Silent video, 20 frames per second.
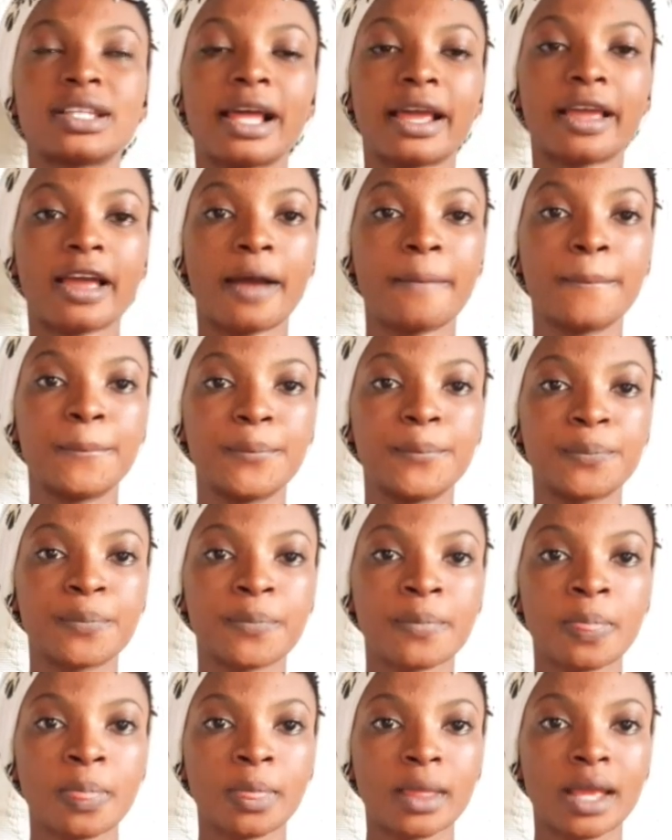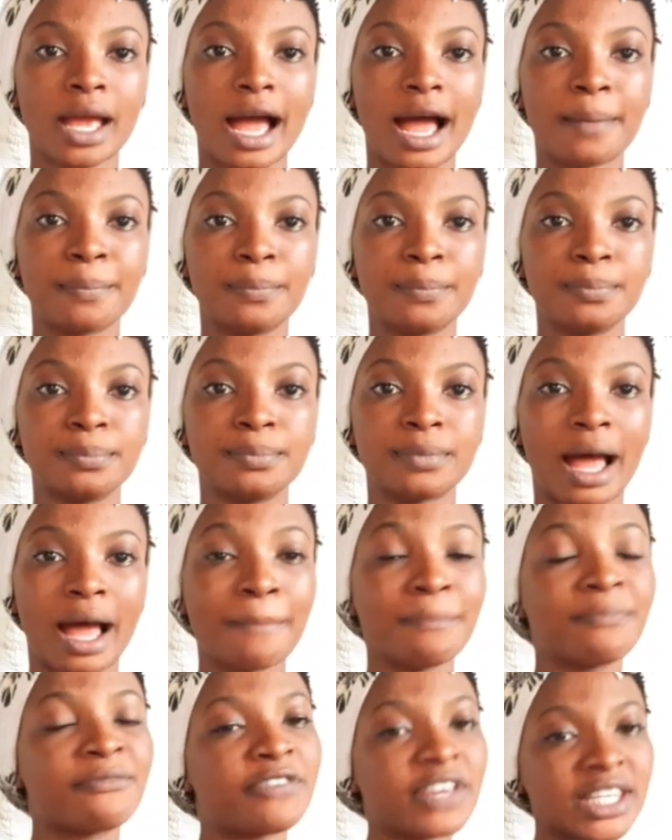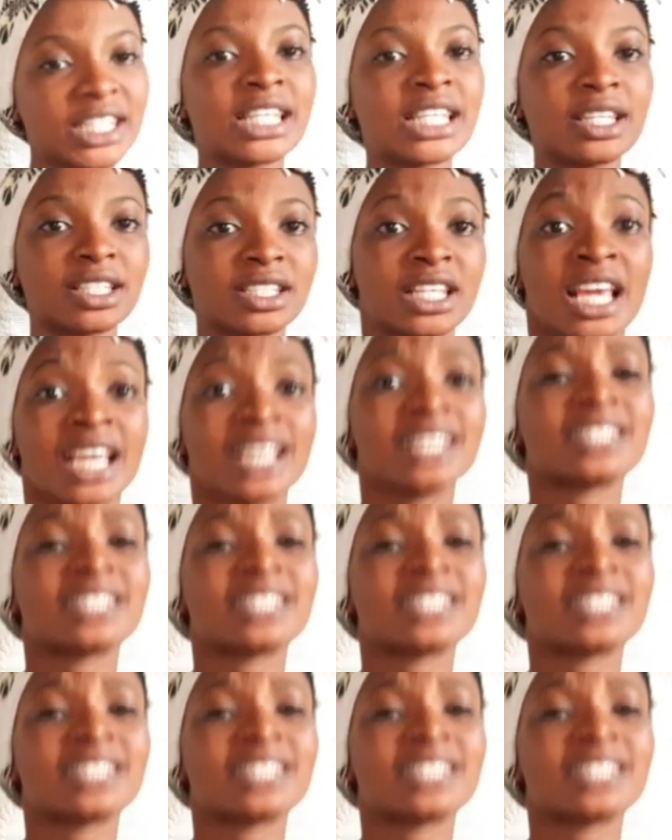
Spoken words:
Like I'm facing this.